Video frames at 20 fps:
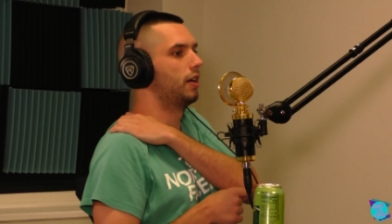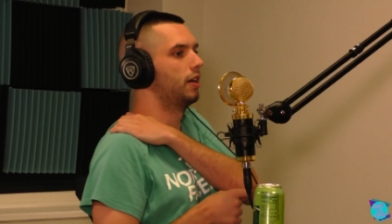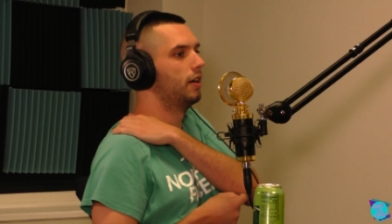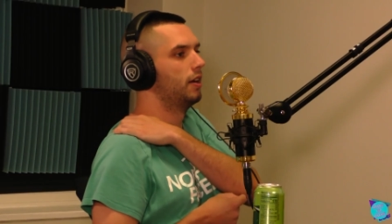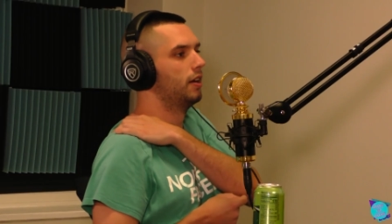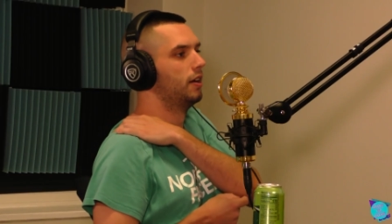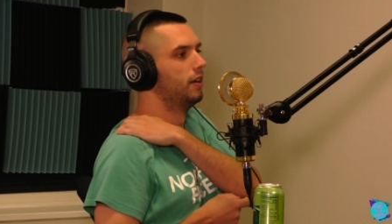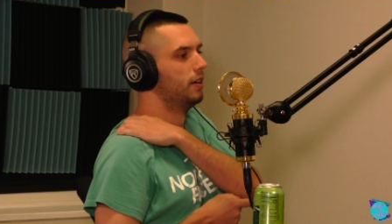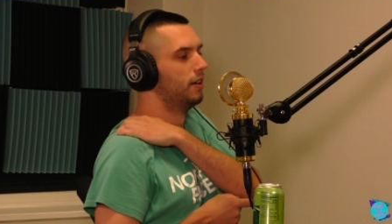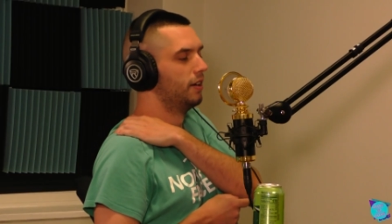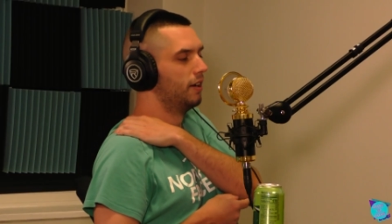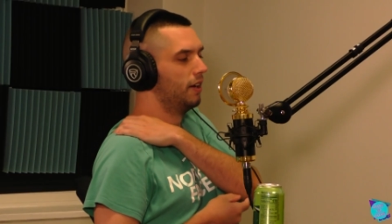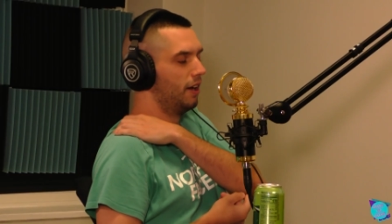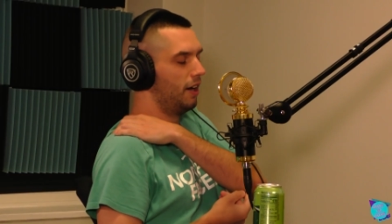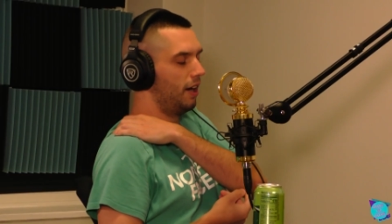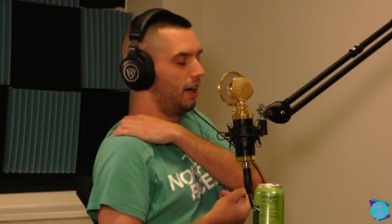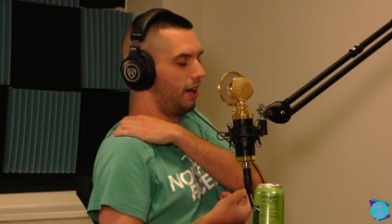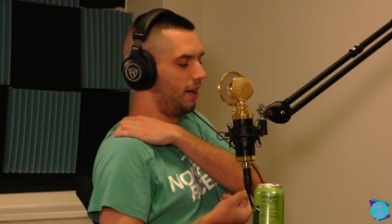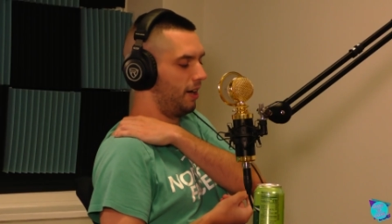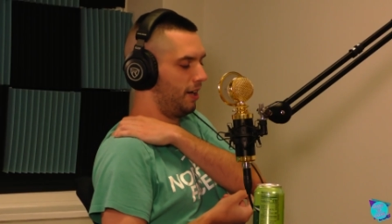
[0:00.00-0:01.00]
Exactly.
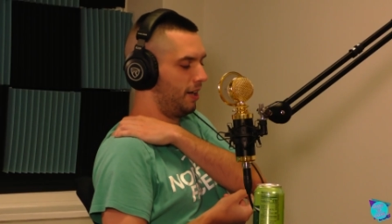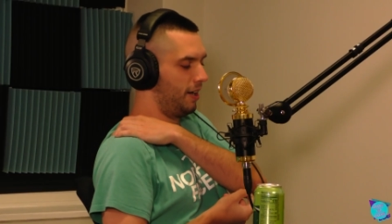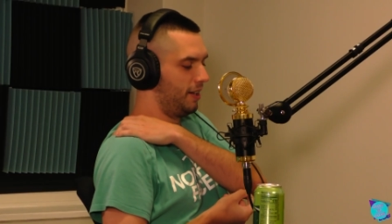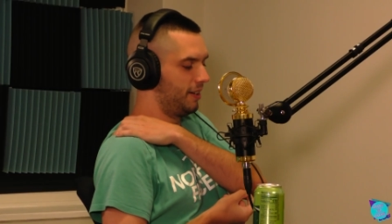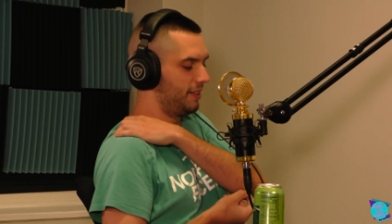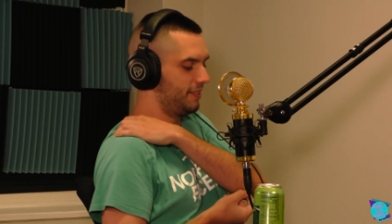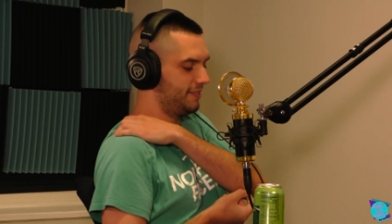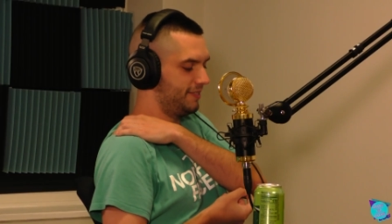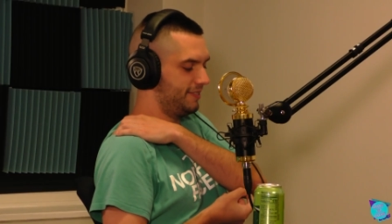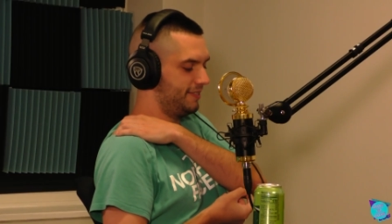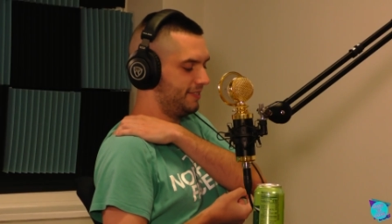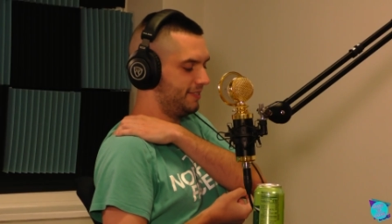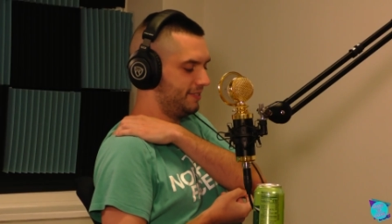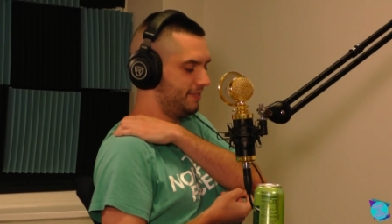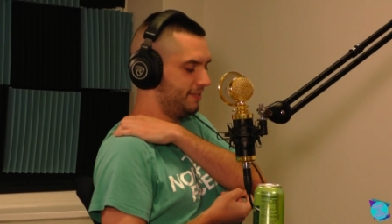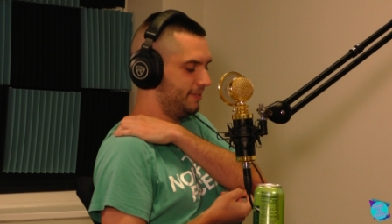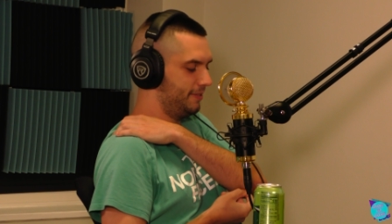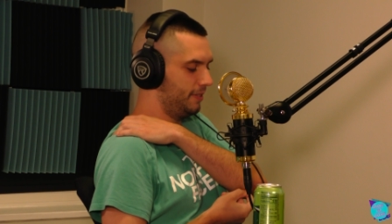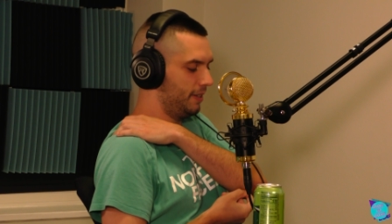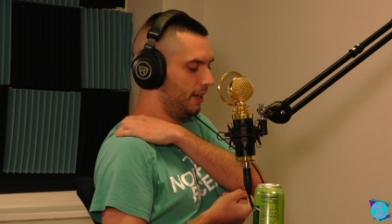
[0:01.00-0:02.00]
Uh,
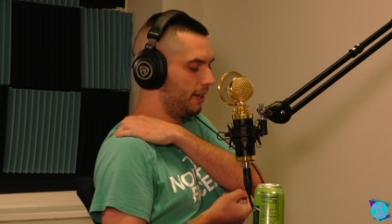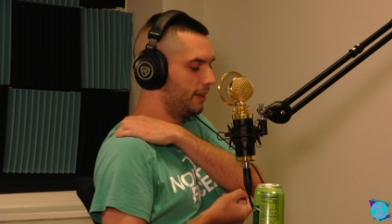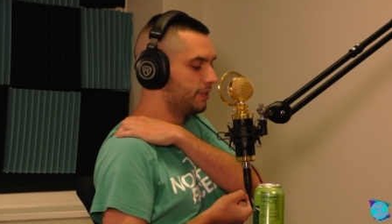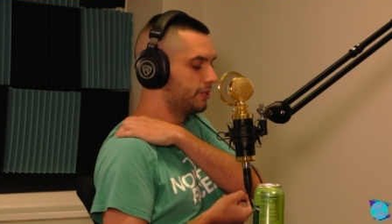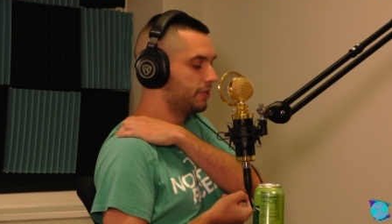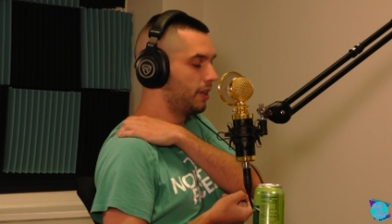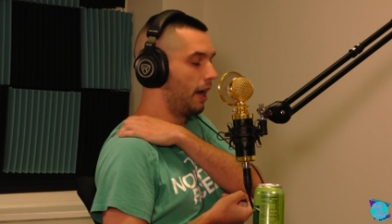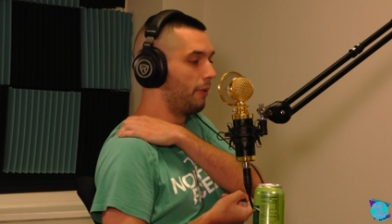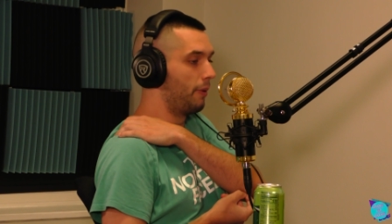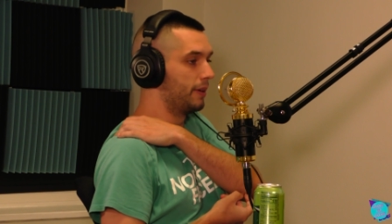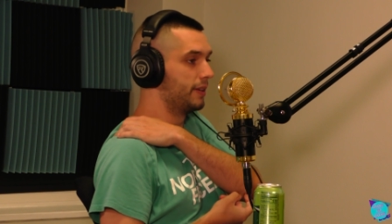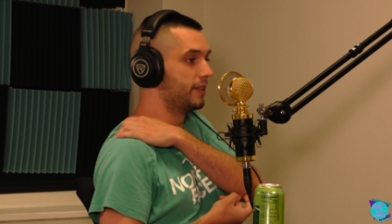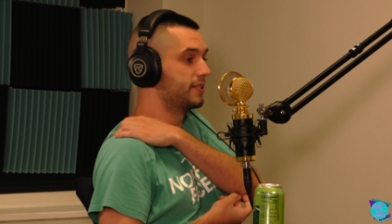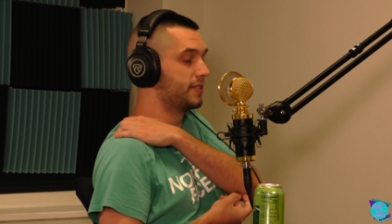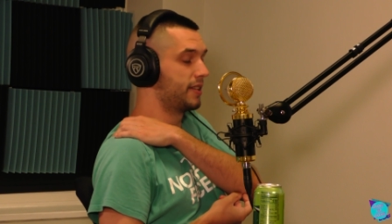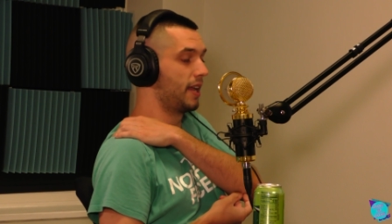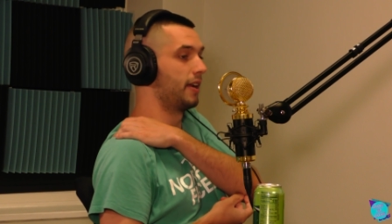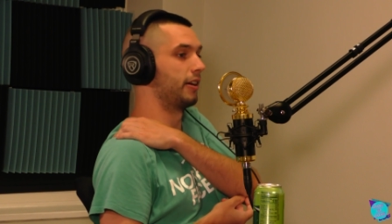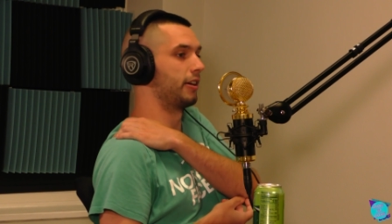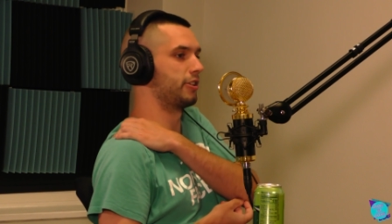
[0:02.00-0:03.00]
and I wanted to
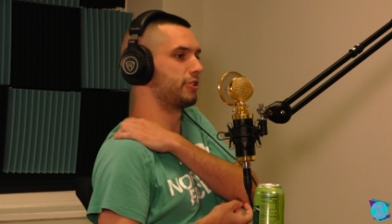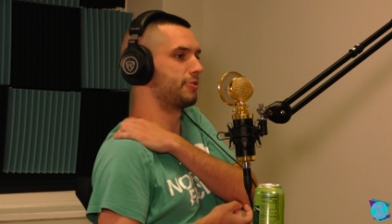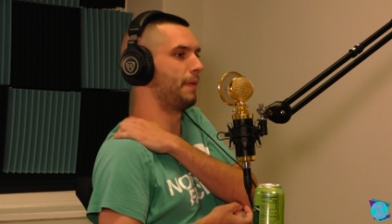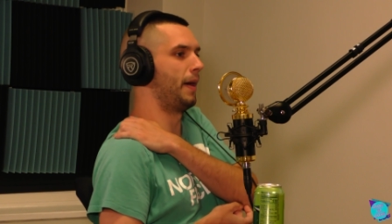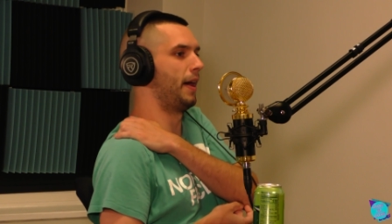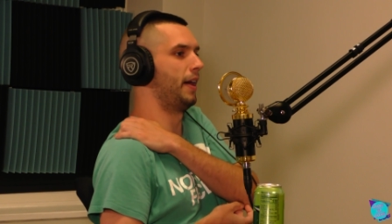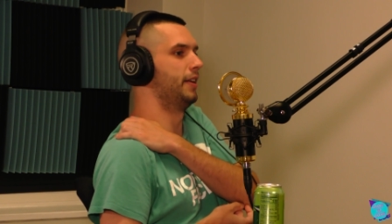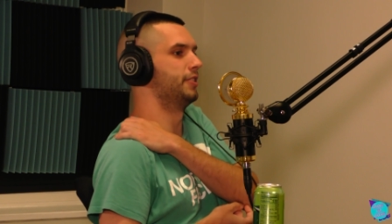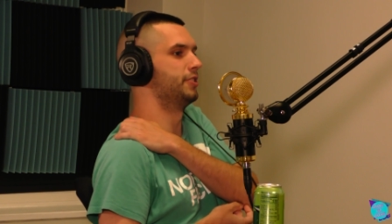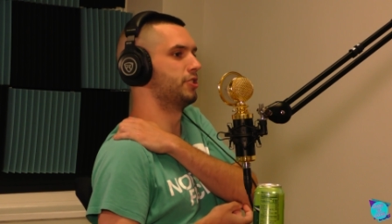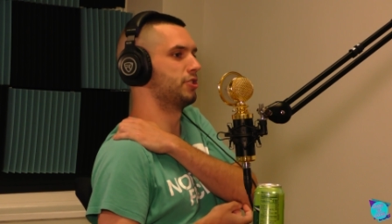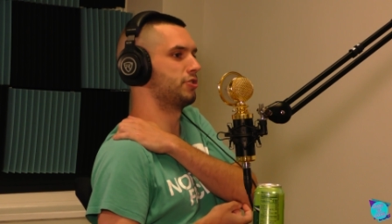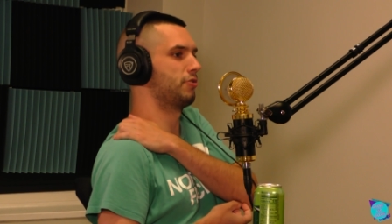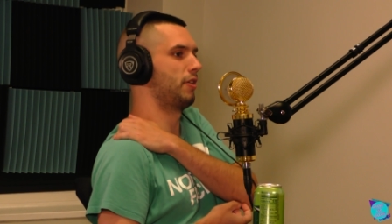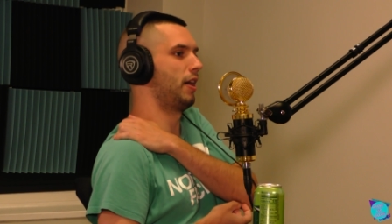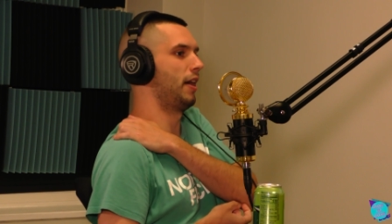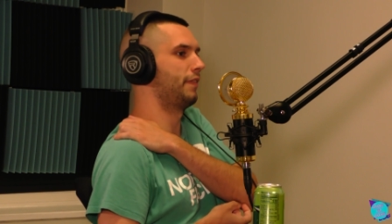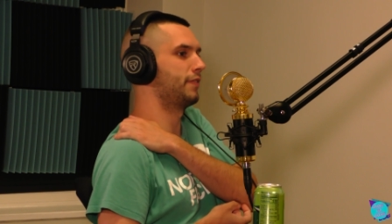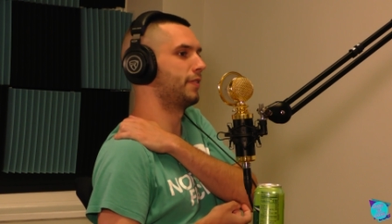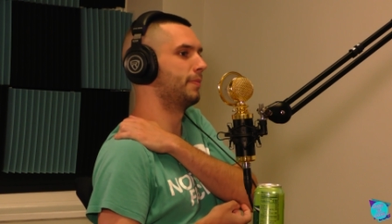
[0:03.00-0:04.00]
stay in our spot and just
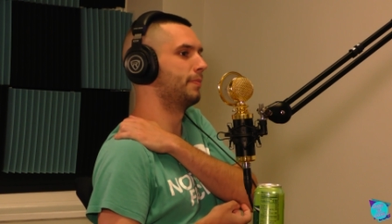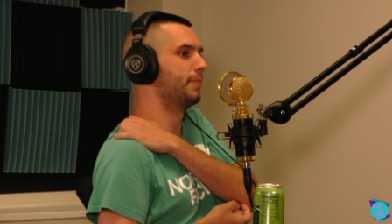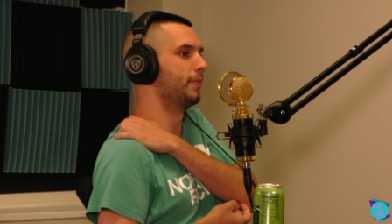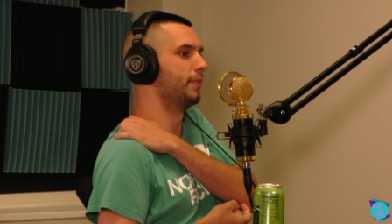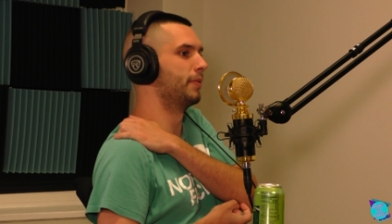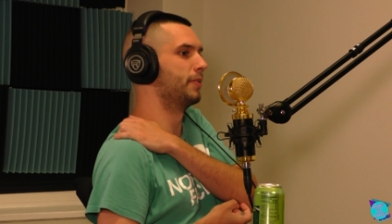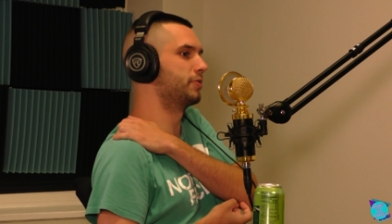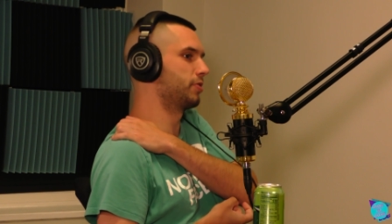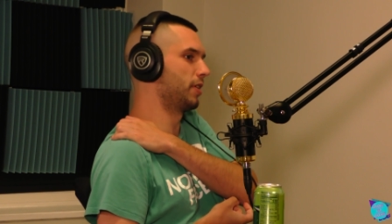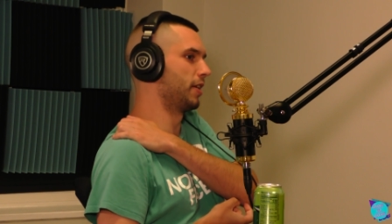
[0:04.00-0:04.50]
draft him, but we yeah.